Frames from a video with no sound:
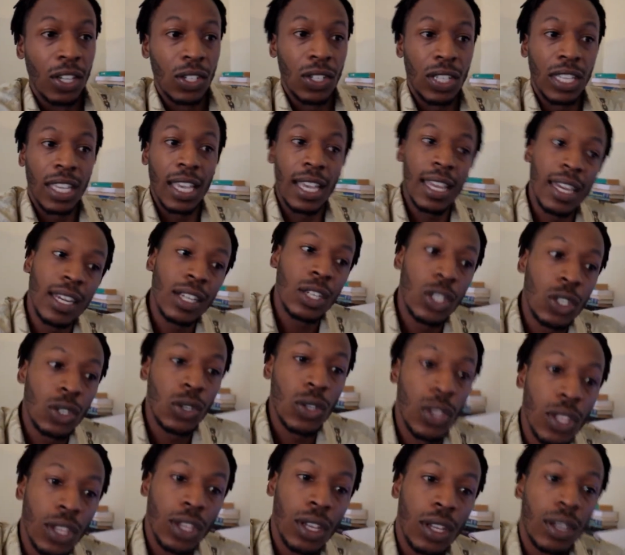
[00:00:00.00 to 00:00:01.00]
get into
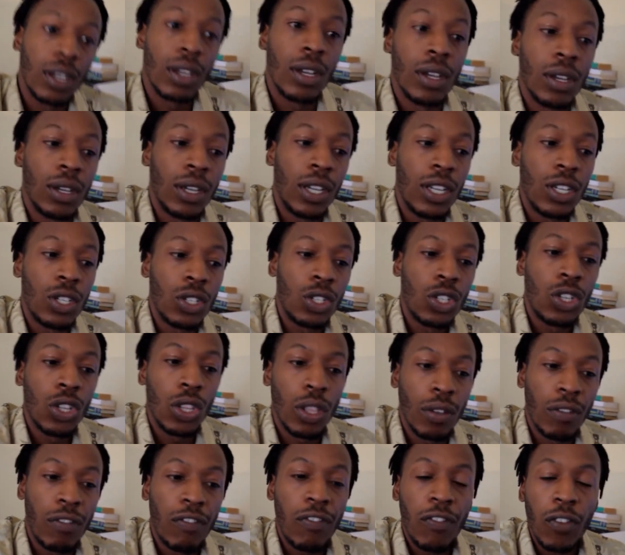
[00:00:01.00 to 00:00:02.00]

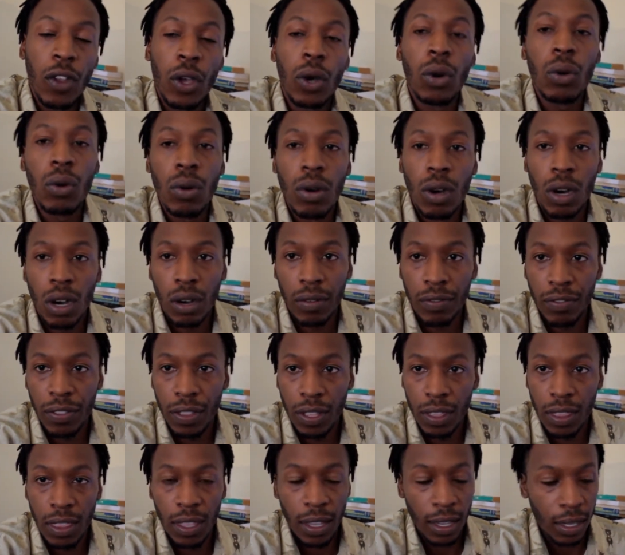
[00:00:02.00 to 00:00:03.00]
the flow of
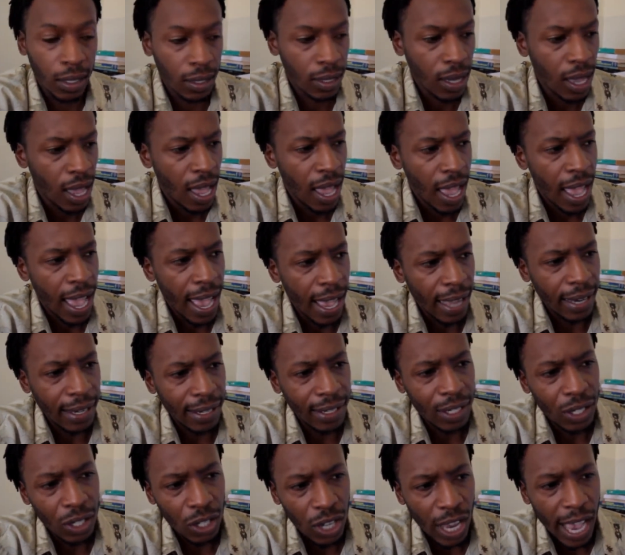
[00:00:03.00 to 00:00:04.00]
the things. And
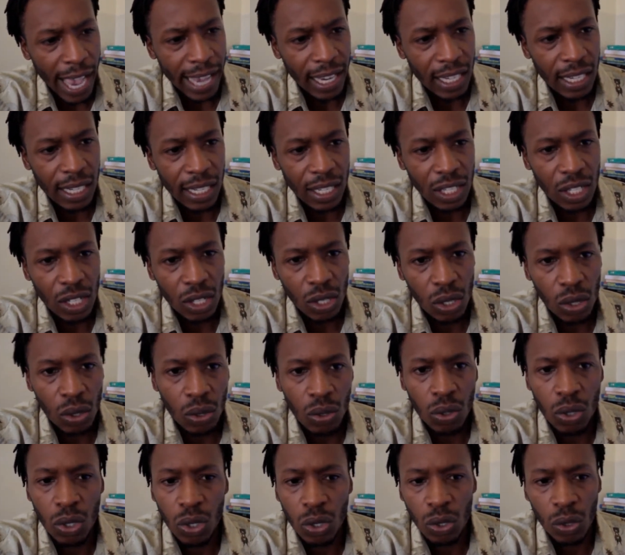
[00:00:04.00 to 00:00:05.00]
she actually just
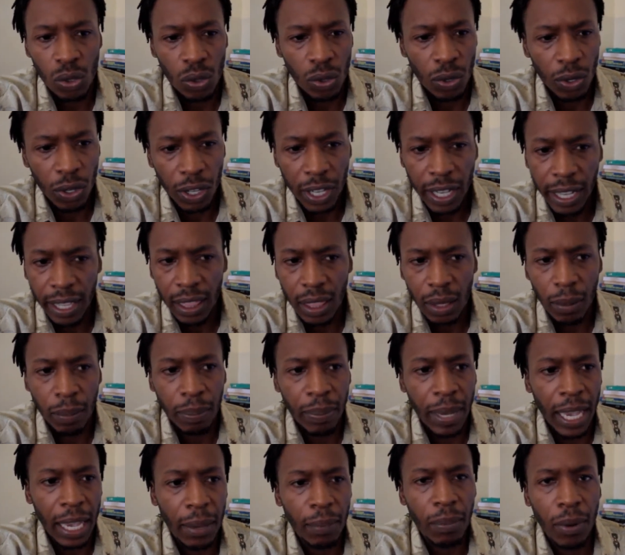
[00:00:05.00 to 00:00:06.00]
used to look at the
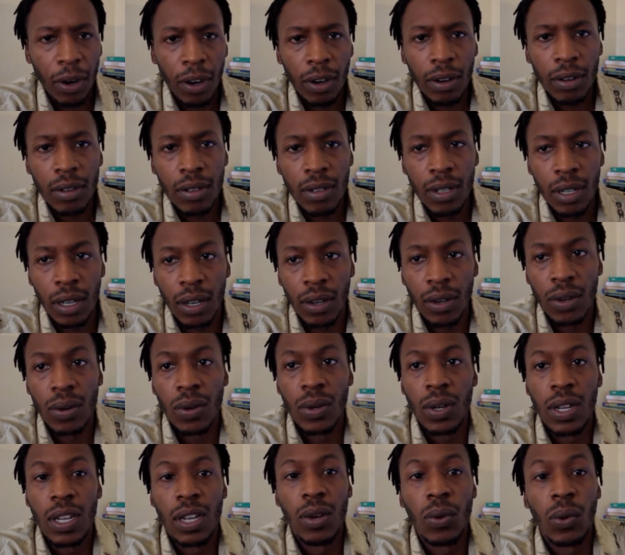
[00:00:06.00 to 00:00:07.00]
paper
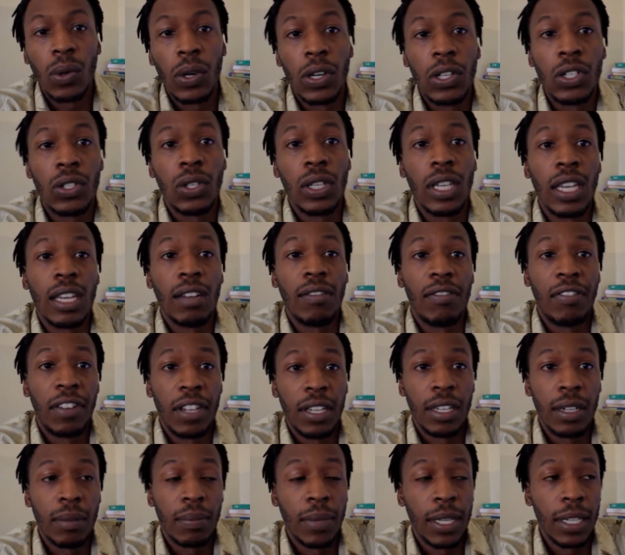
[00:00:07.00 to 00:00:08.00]
in order to get
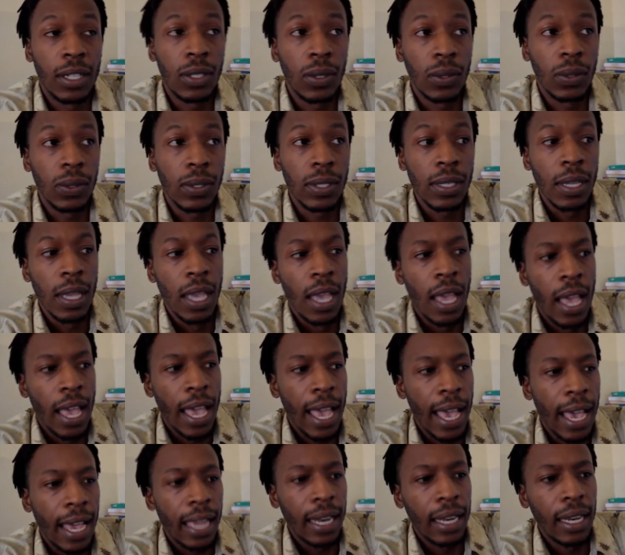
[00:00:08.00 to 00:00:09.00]
fundamentals.
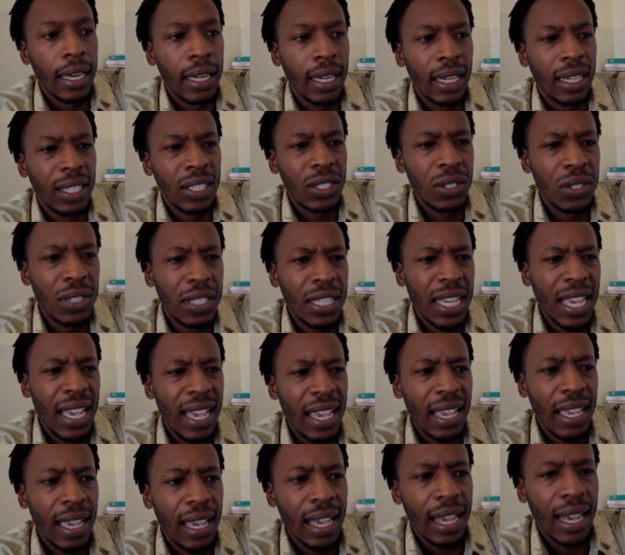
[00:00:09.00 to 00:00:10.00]
And
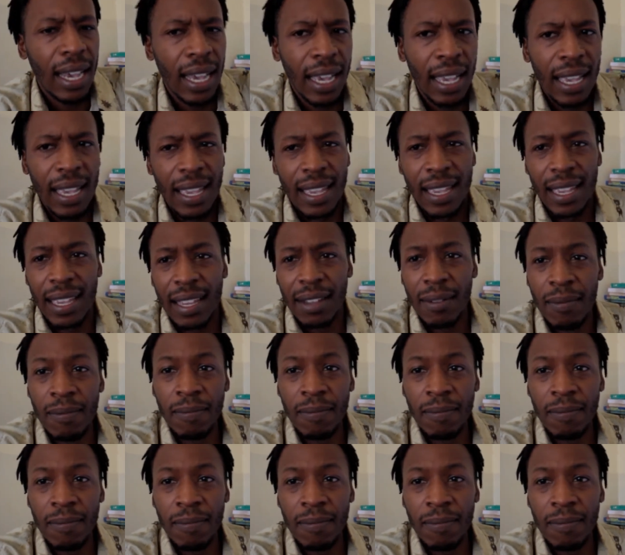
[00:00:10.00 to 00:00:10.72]
today I